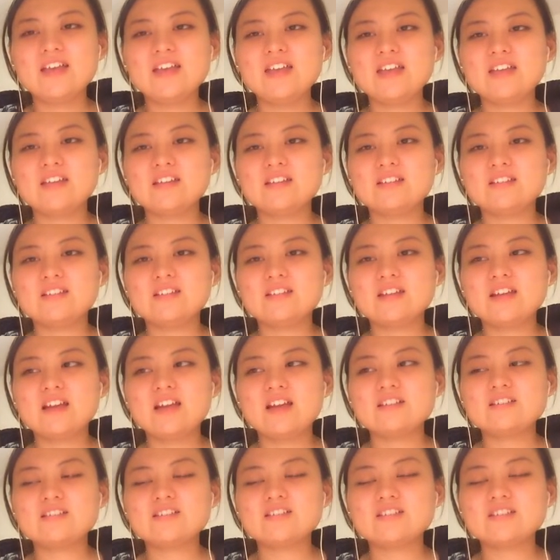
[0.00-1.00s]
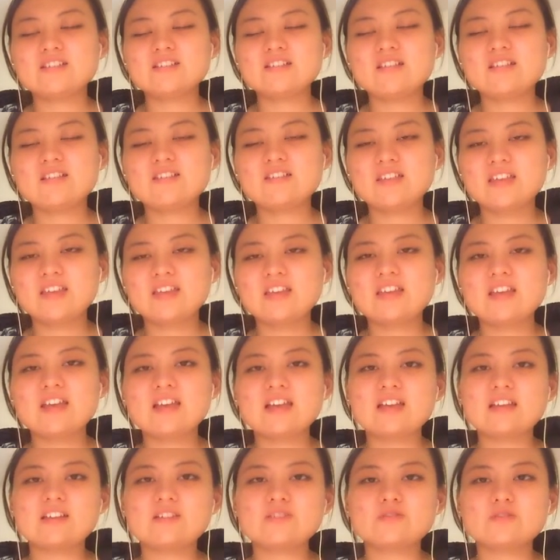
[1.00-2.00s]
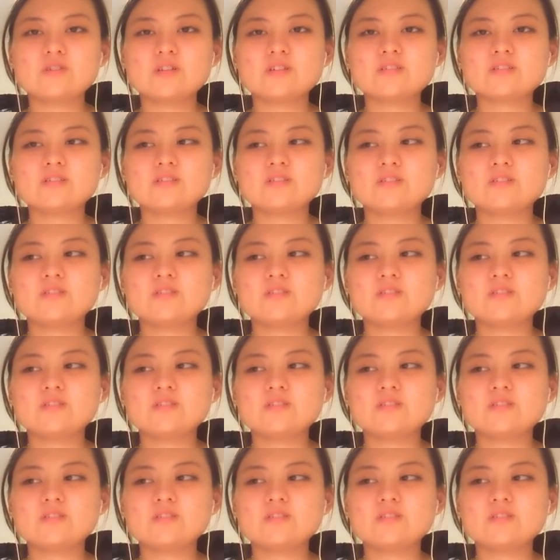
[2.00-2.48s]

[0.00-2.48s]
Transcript: and I just think I can trust